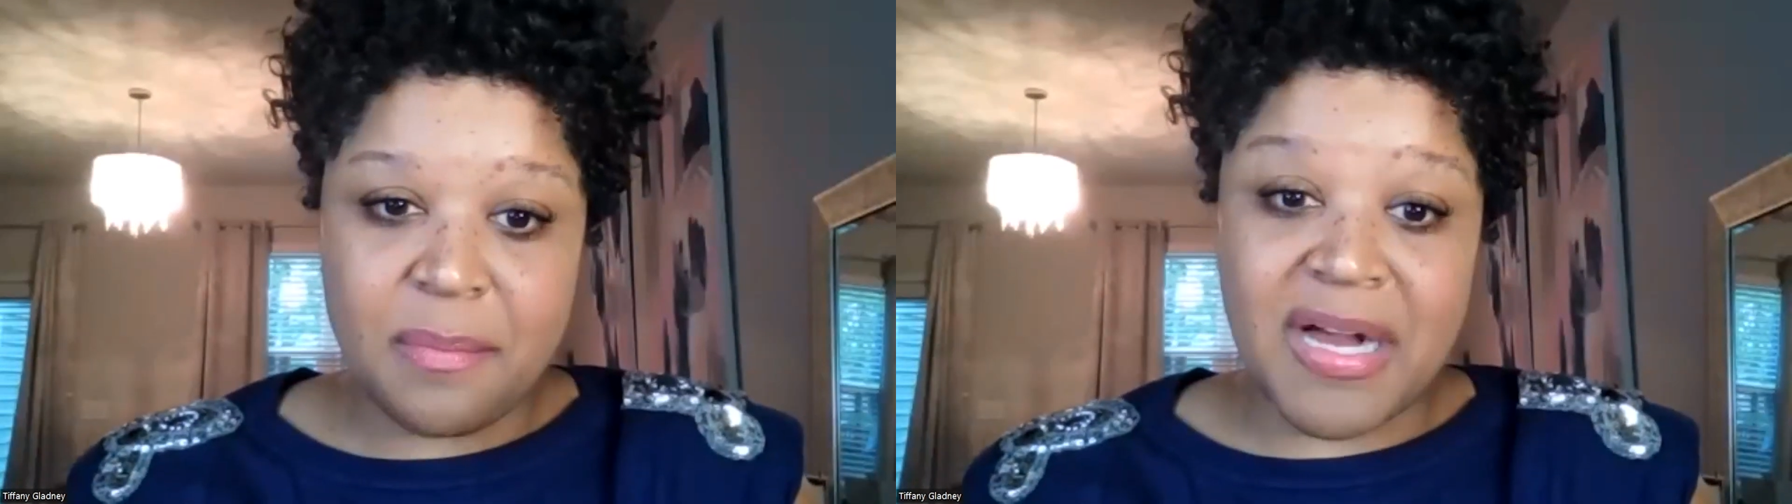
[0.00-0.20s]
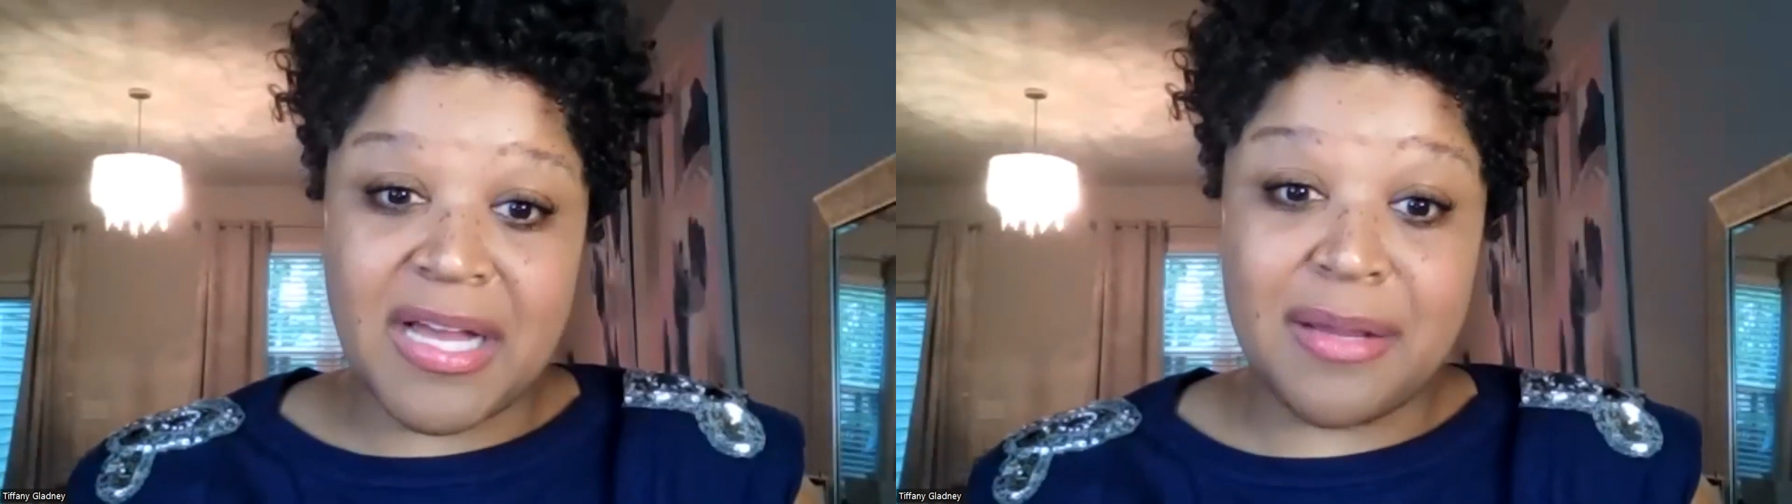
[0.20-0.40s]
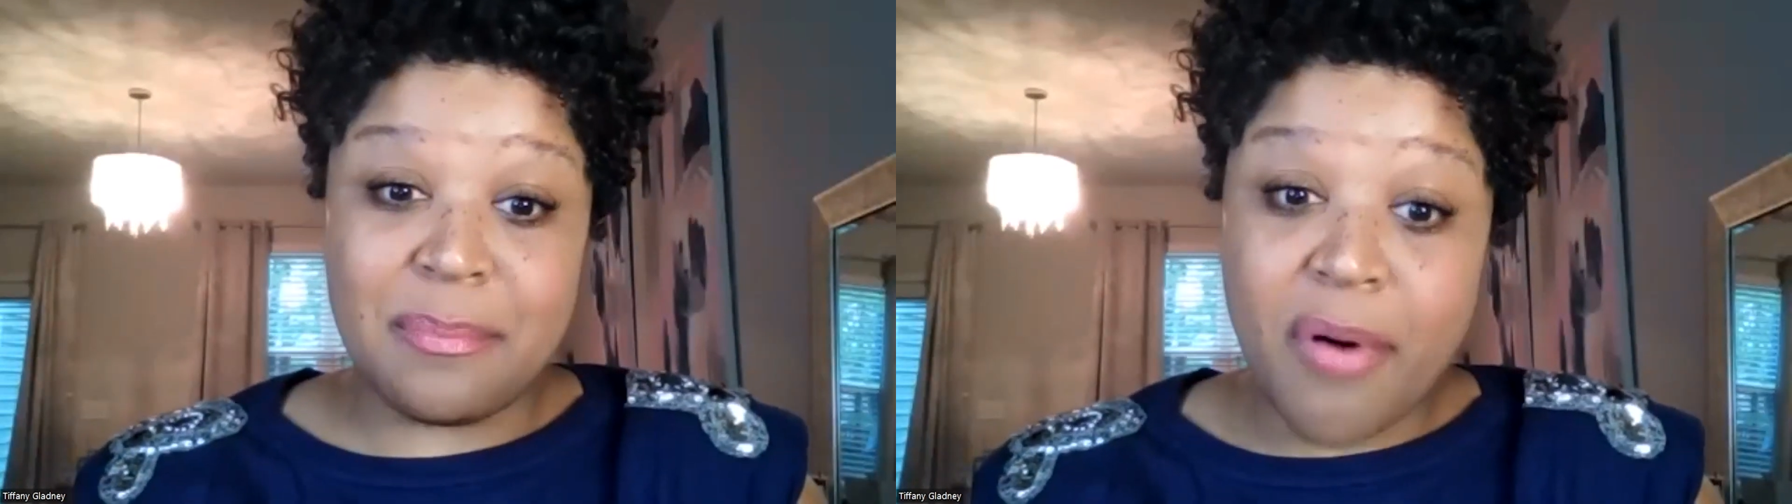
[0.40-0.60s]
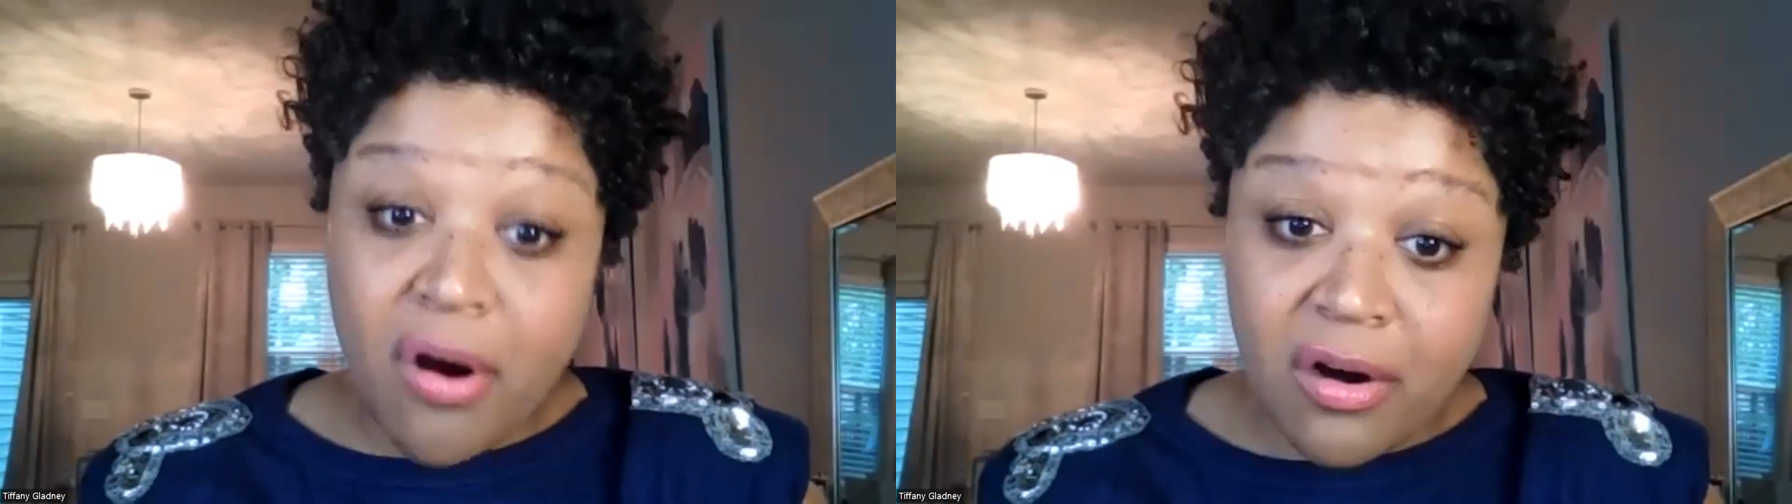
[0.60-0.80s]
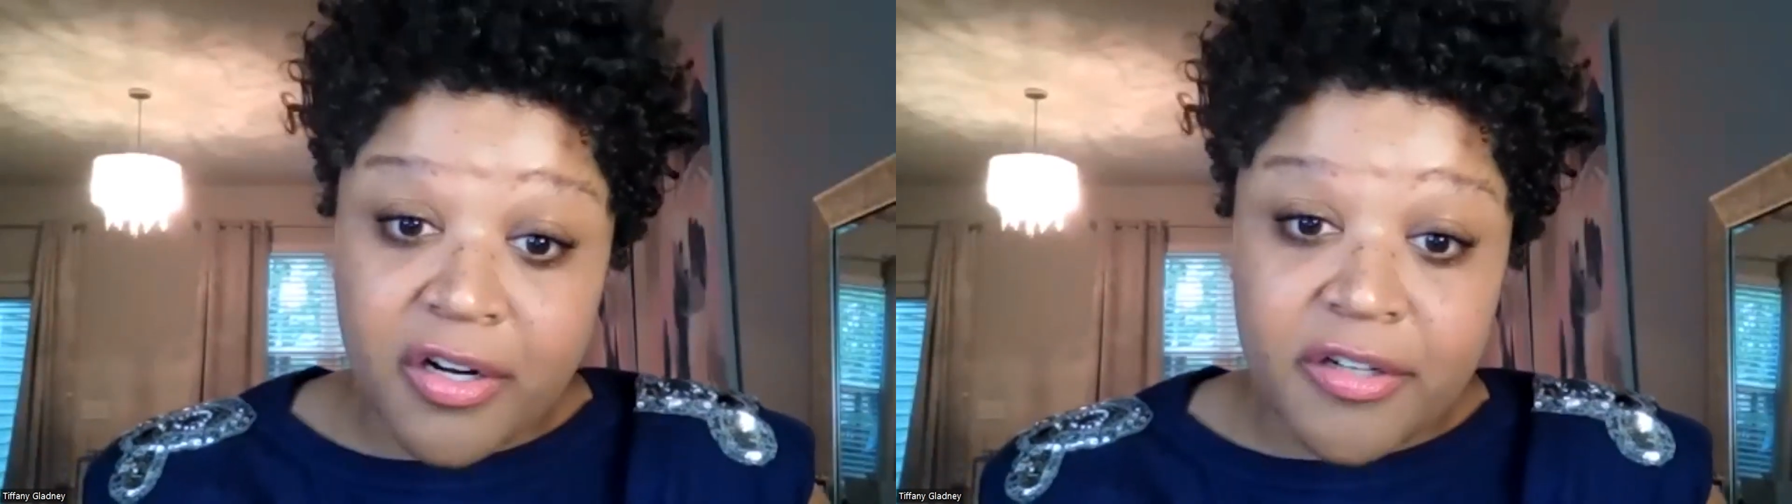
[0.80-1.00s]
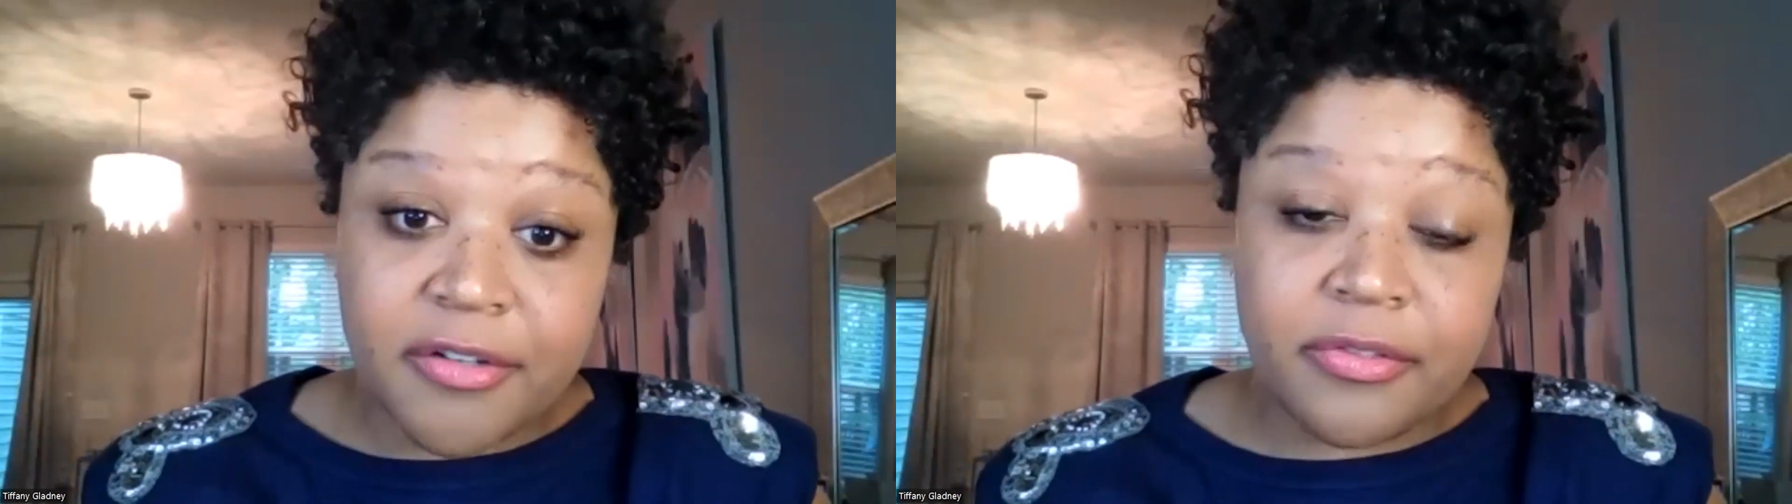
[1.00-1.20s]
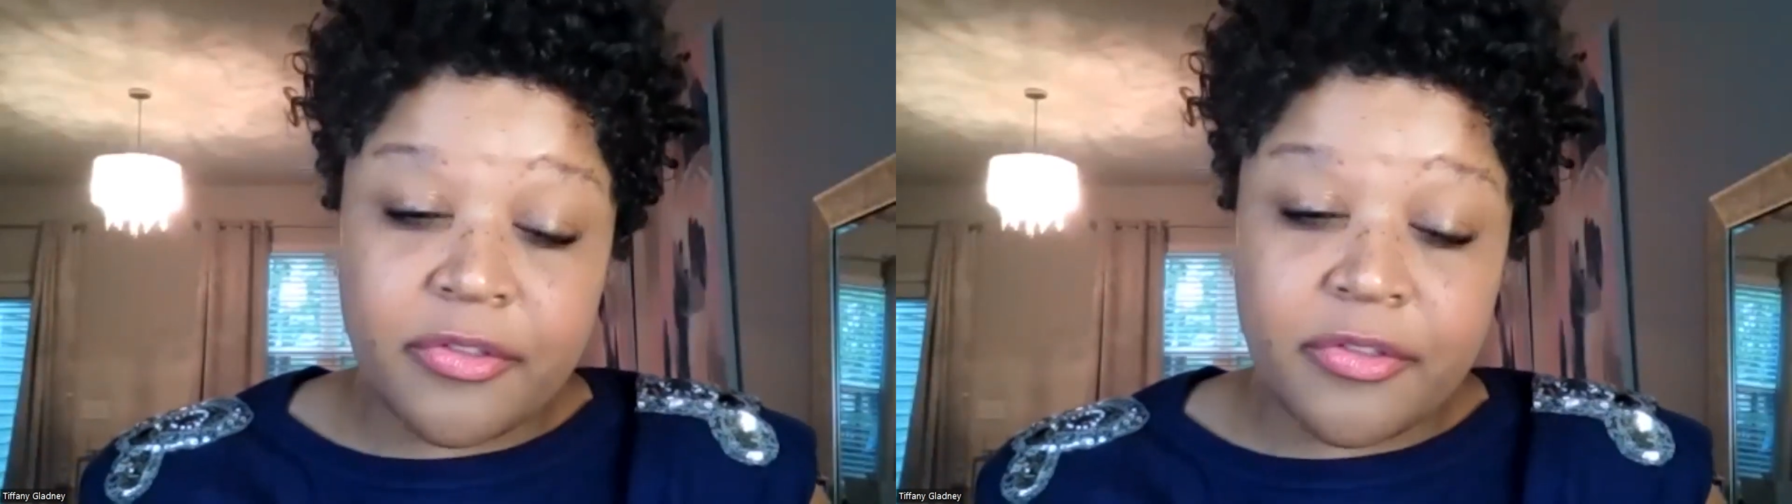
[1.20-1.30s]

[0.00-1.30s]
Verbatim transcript: by, in part,